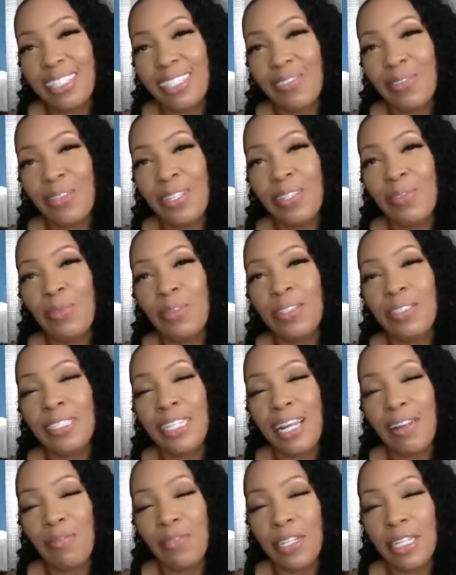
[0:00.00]
we will
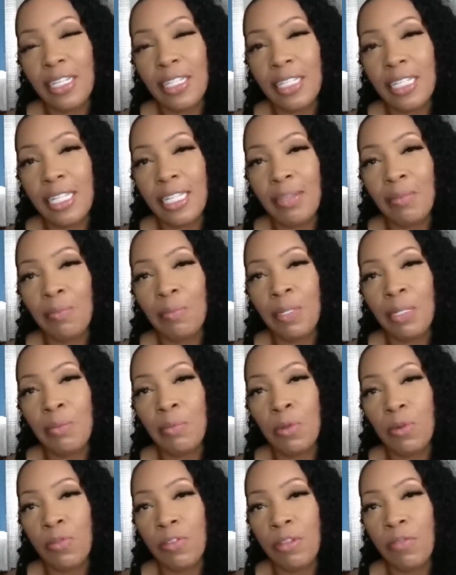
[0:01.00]
definitely be
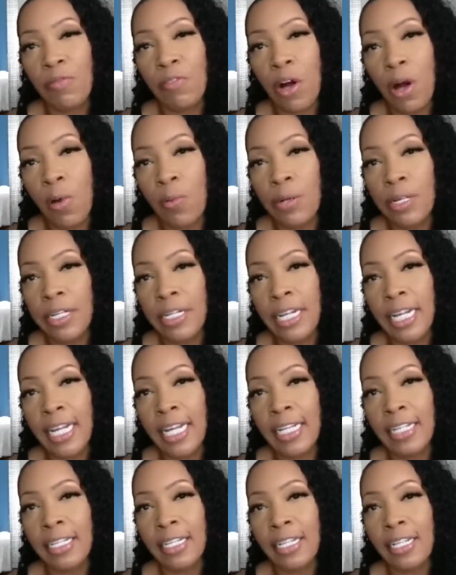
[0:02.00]
moving forward
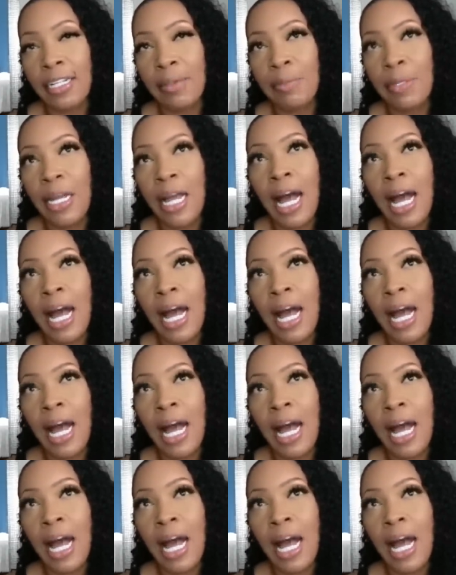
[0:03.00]
and uh,